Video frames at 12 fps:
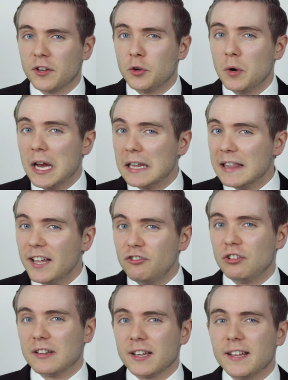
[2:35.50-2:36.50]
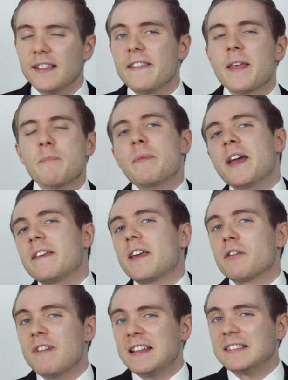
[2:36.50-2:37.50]
who allegedly let them pay
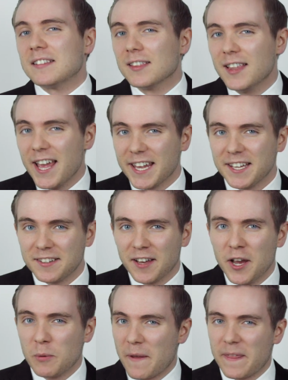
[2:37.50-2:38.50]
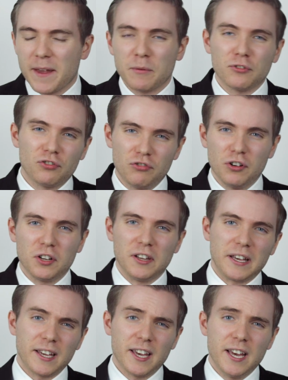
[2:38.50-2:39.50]
their rent late when they were
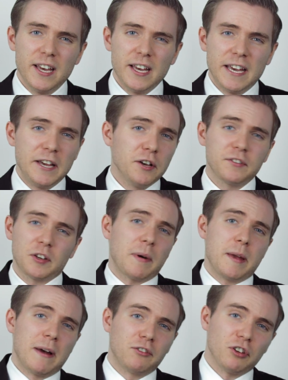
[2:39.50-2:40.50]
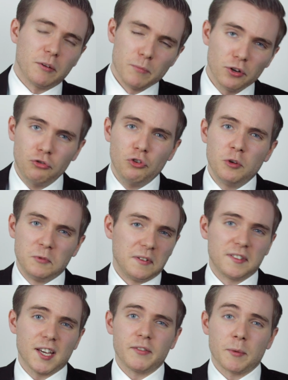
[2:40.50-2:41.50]
struggling. He also ate magic mushrooms
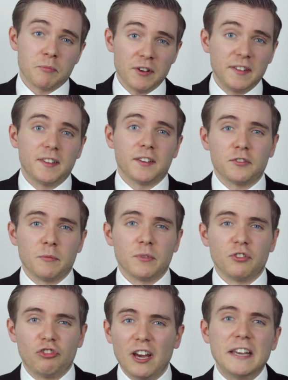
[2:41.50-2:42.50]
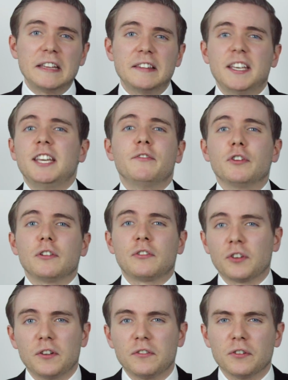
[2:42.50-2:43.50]
and saved a princess from a giant evil
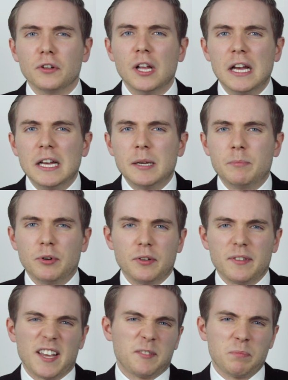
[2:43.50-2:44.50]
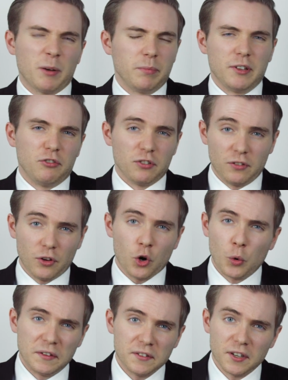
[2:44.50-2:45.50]
turtle, but that's probably just a
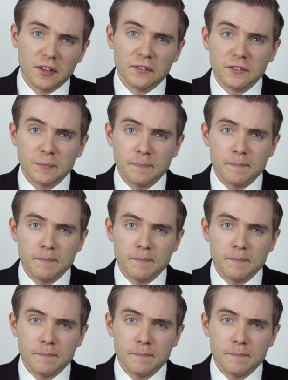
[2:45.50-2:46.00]
coincidence.